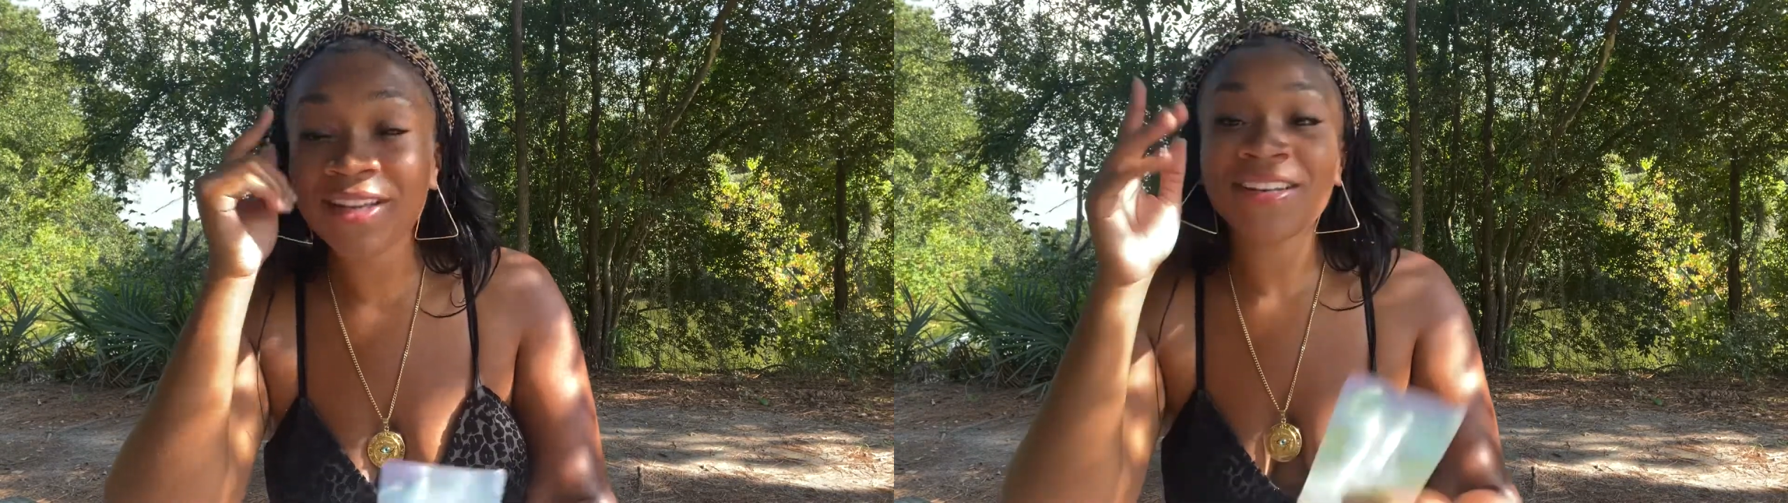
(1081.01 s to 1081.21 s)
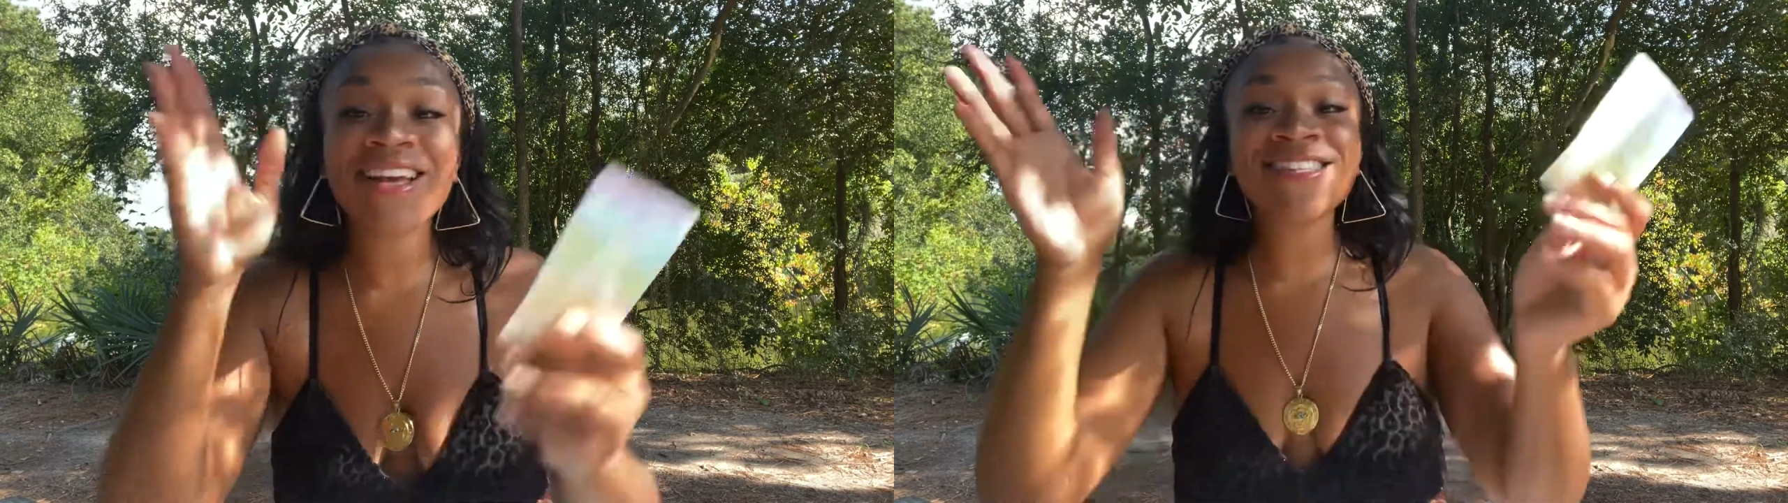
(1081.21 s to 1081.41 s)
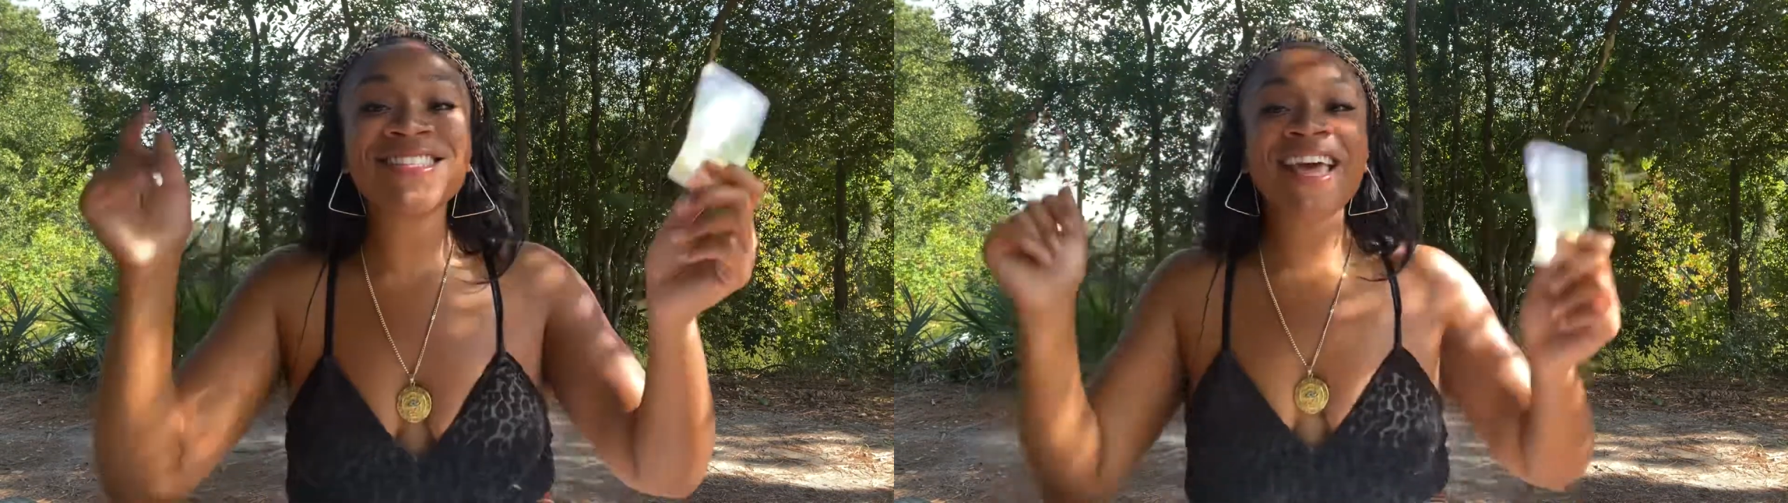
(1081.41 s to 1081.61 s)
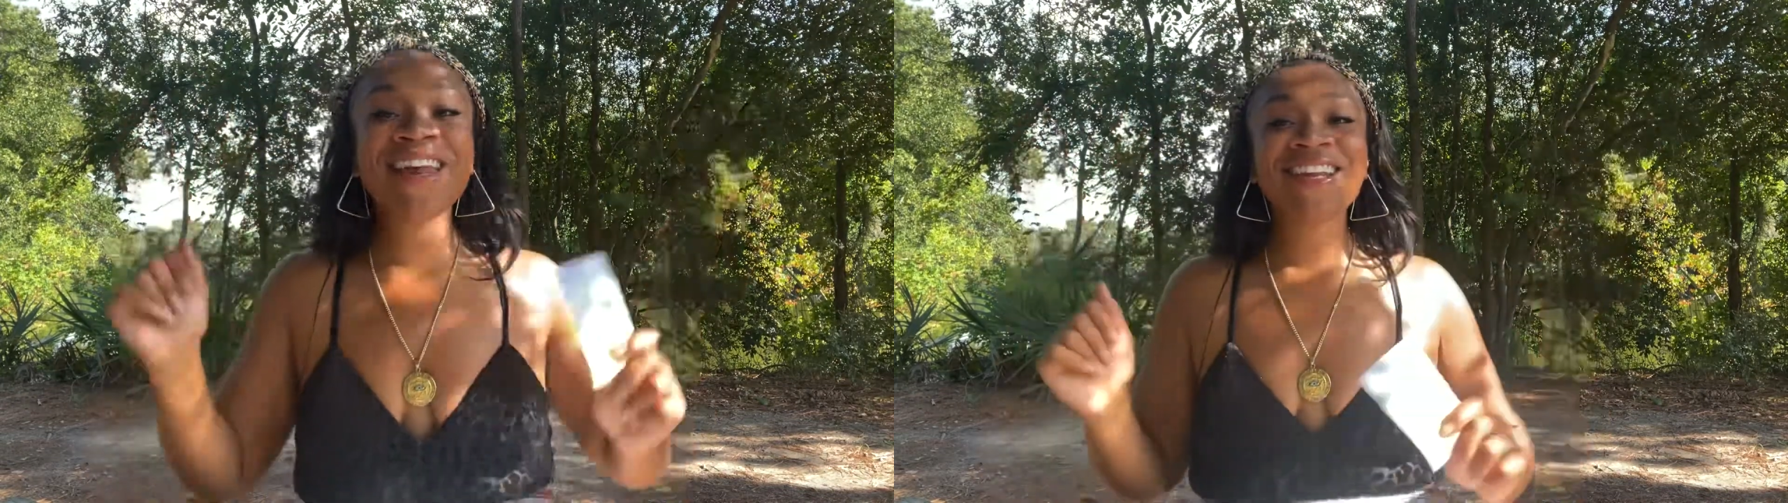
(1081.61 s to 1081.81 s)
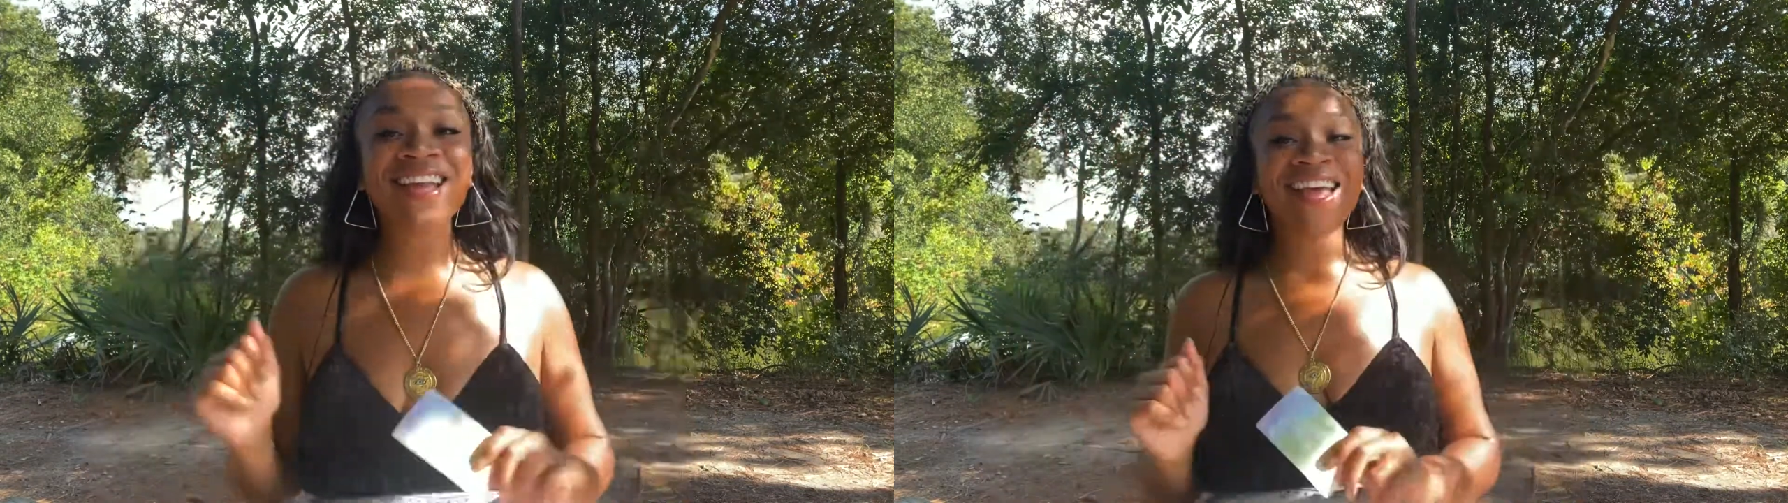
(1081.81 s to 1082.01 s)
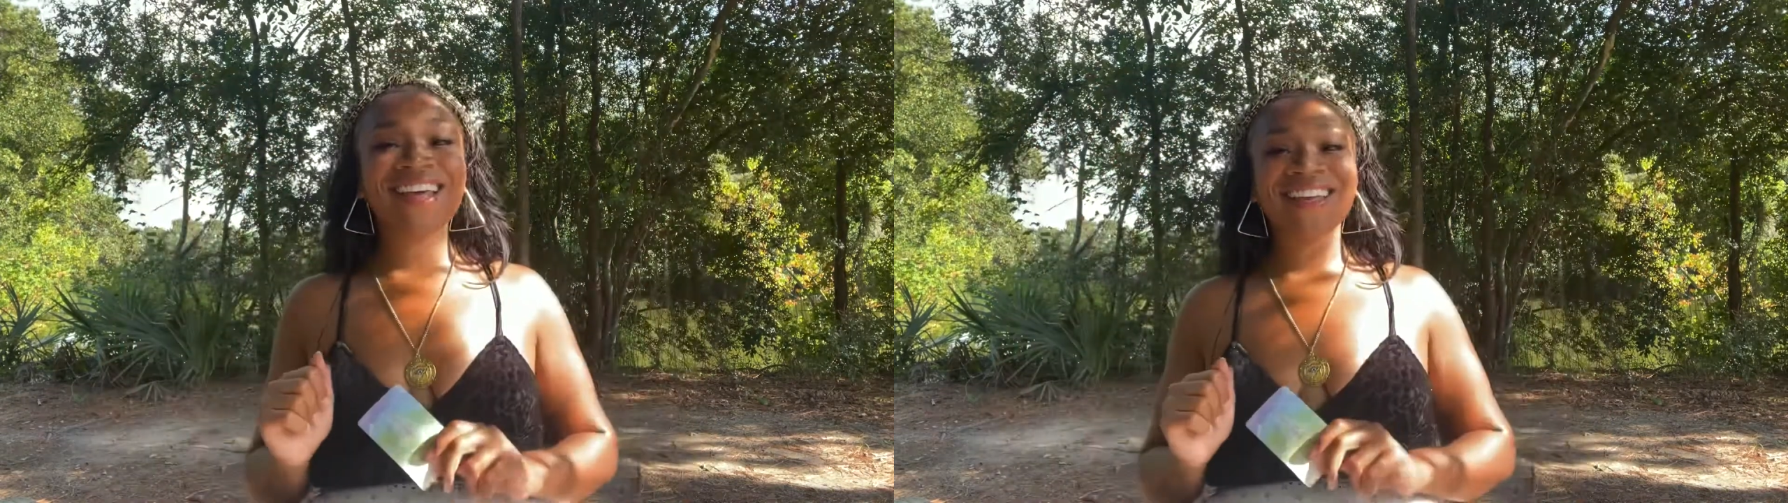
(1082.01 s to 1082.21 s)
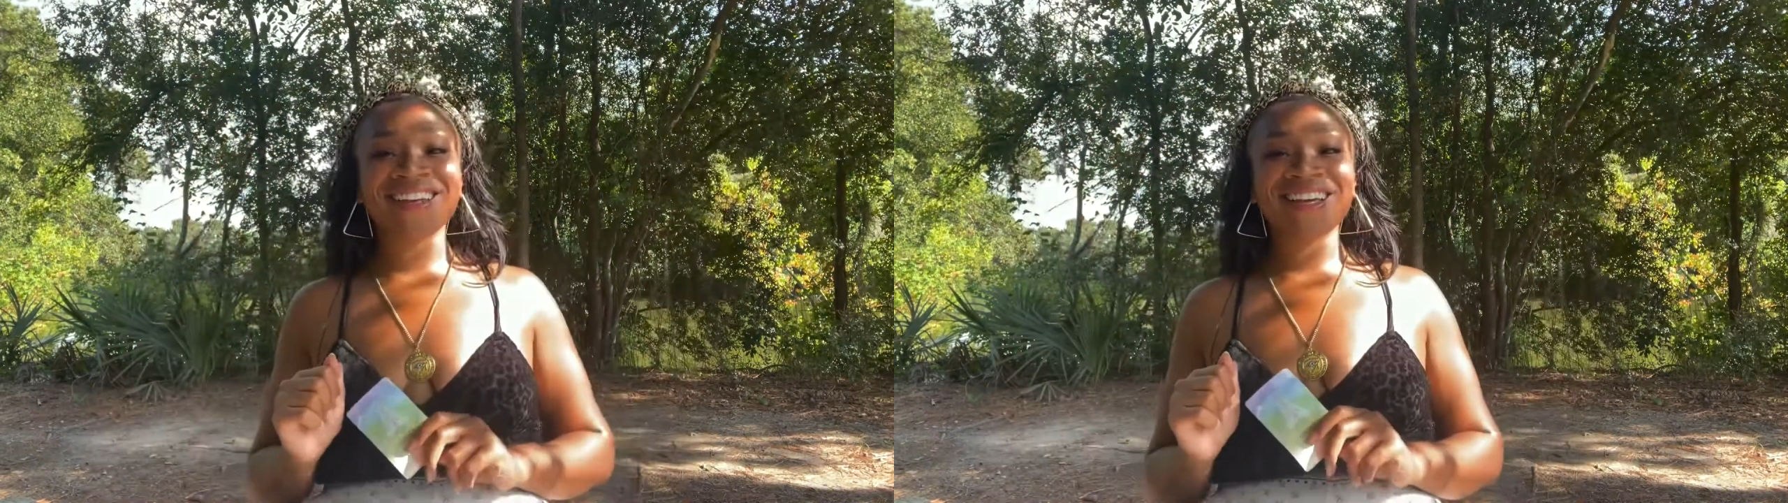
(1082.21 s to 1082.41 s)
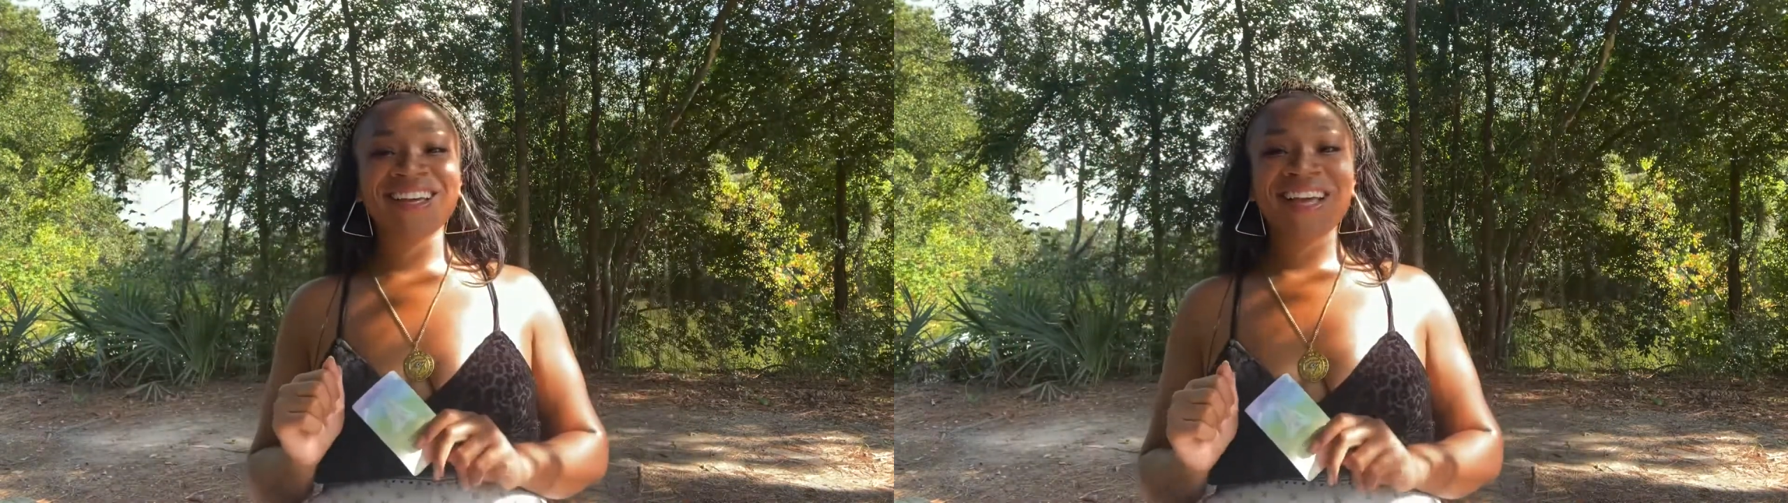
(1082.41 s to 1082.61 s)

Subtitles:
Let's say it again.